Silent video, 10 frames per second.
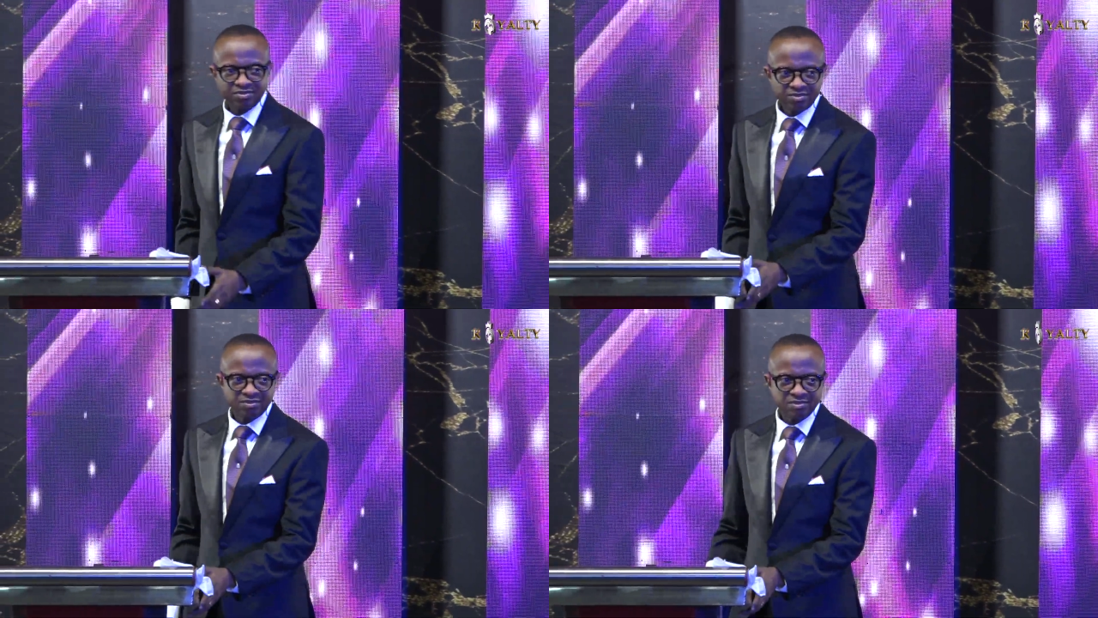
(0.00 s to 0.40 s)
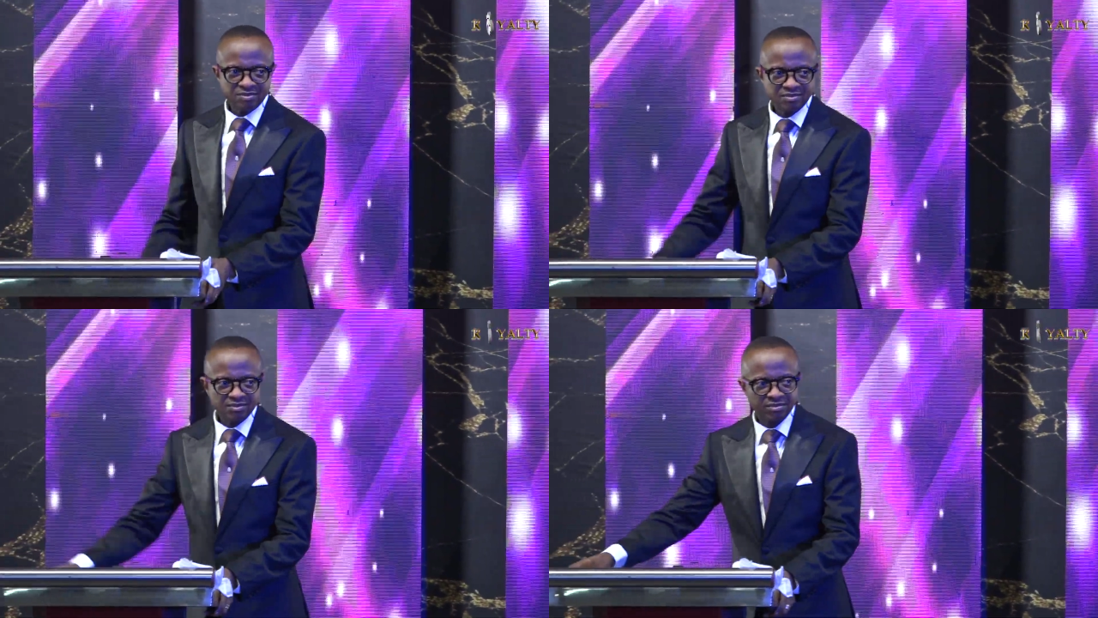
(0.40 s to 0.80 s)

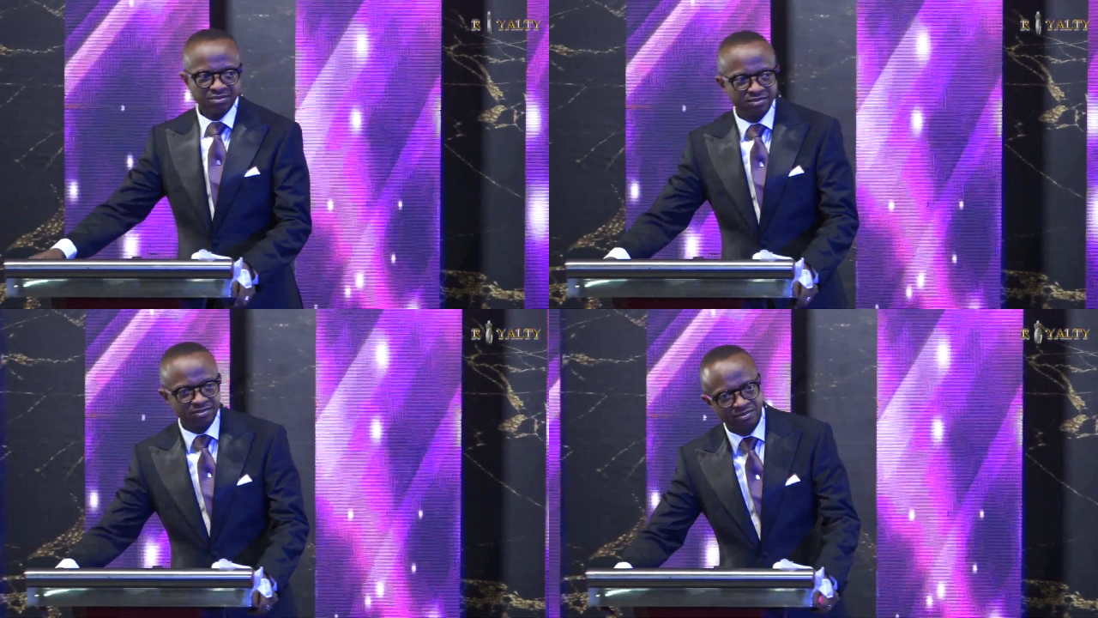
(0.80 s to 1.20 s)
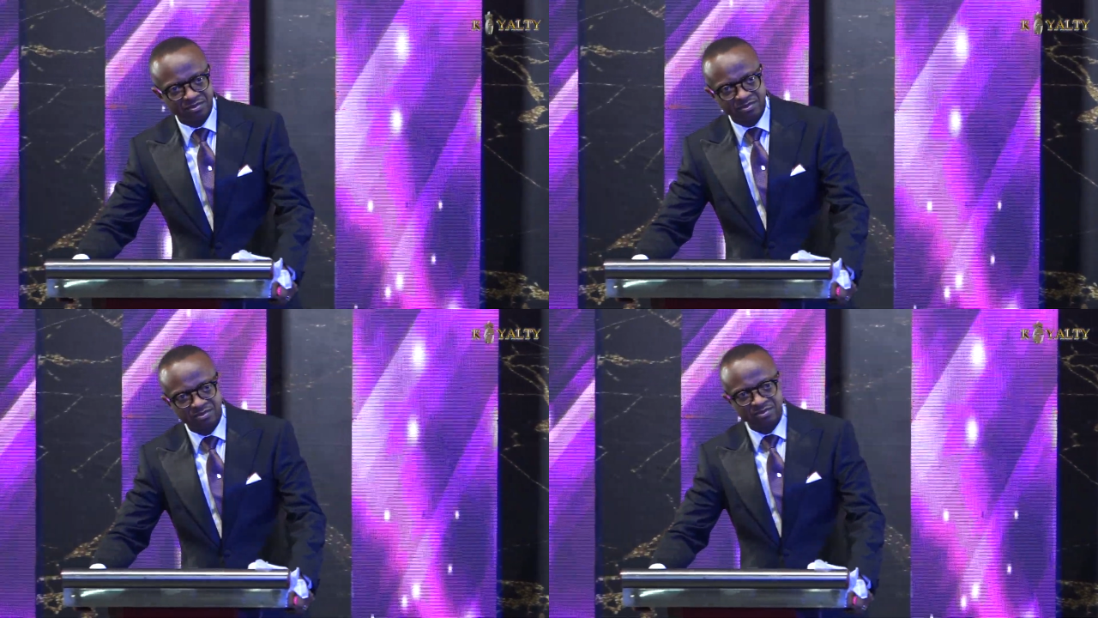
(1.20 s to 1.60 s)

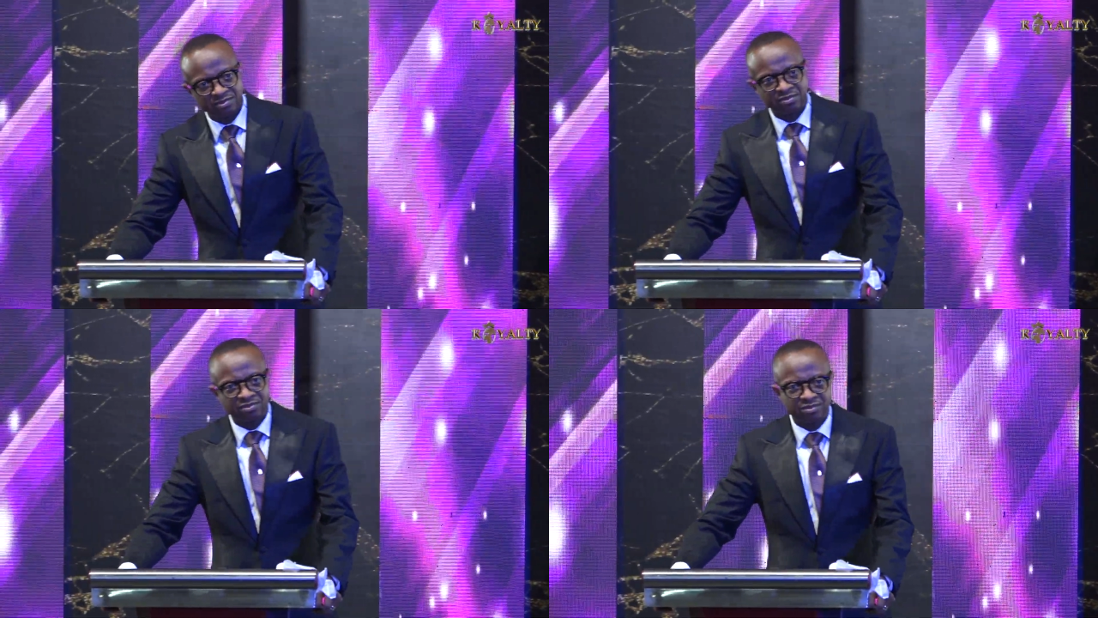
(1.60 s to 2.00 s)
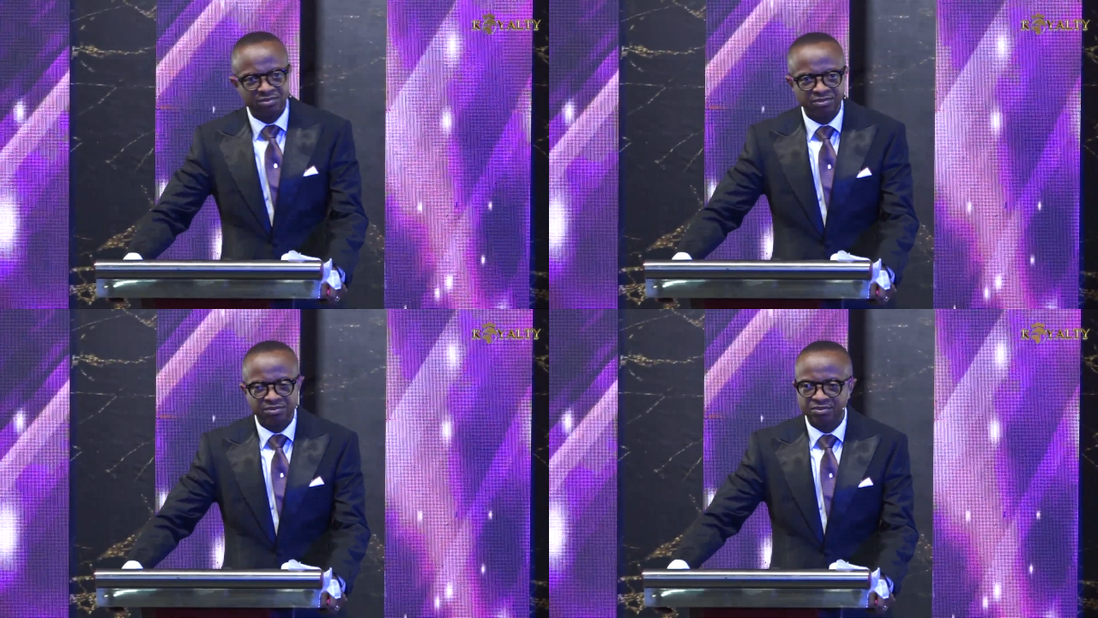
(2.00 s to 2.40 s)

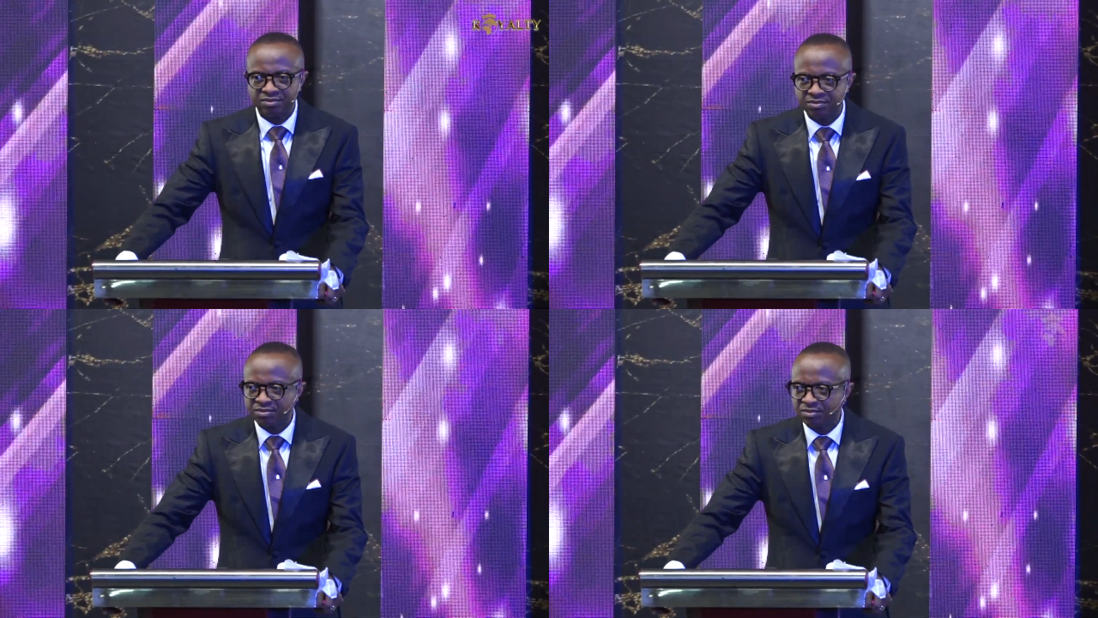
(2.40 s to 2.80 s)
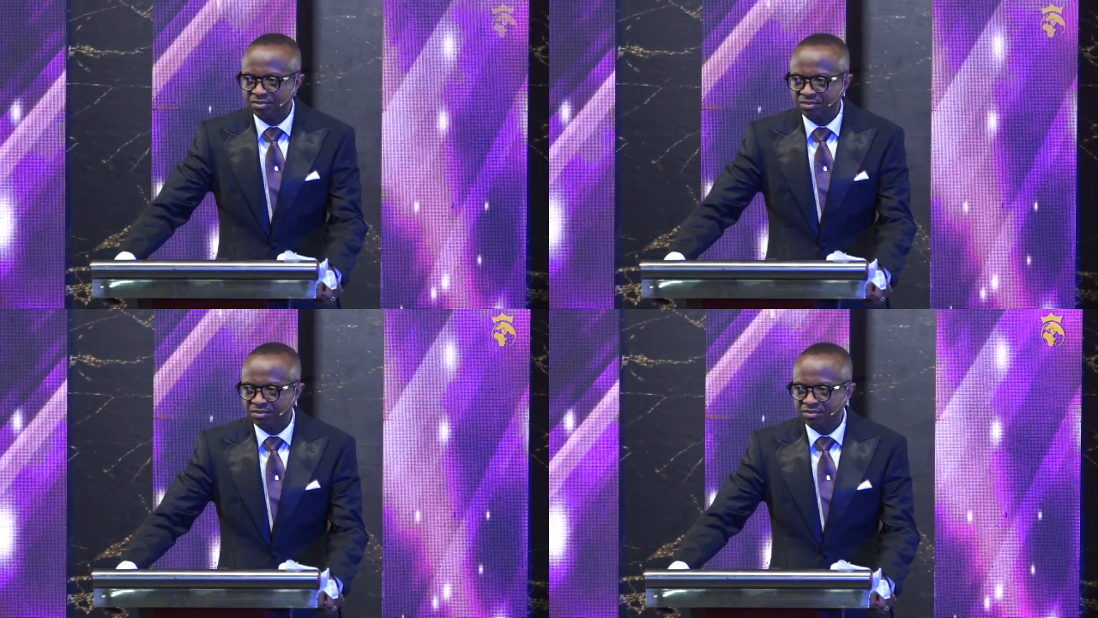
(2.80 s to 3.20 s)

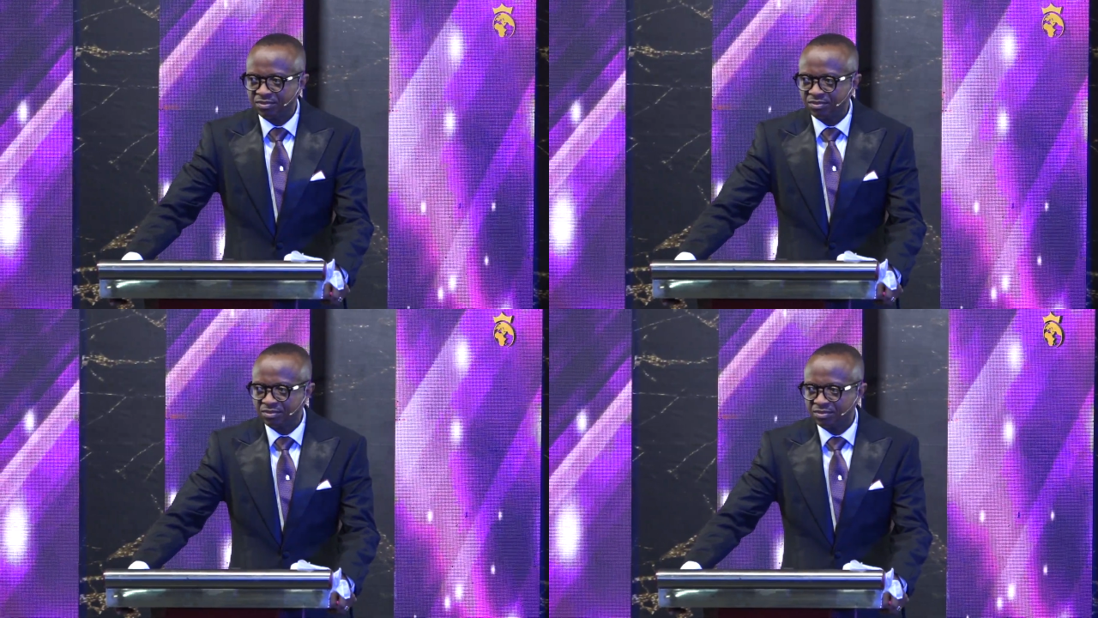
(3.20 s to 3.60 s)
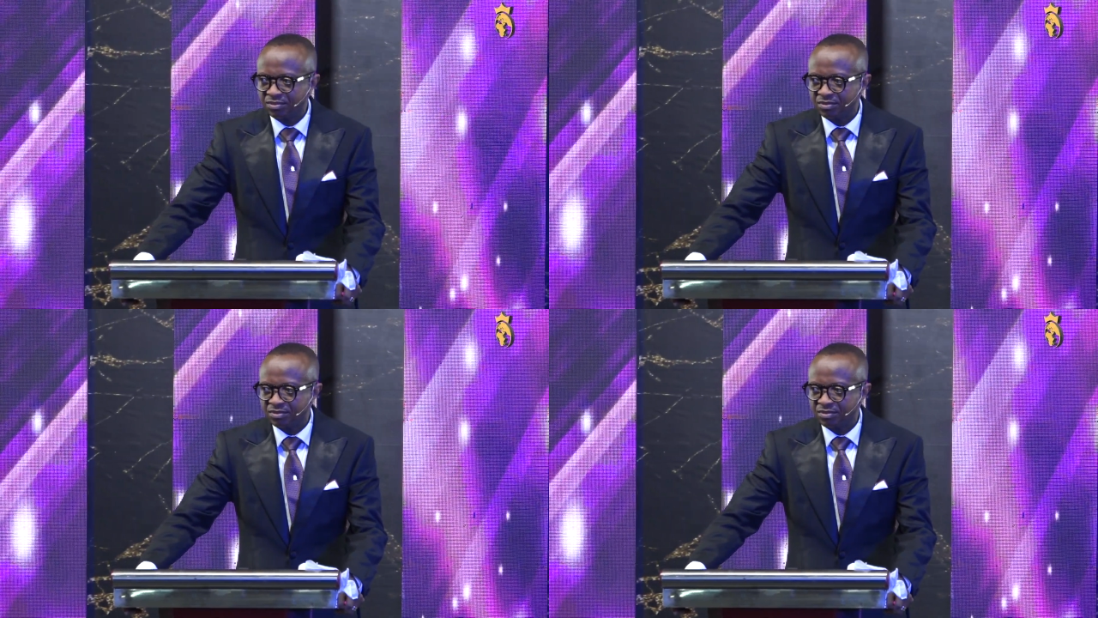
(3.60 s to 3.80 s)
(silence)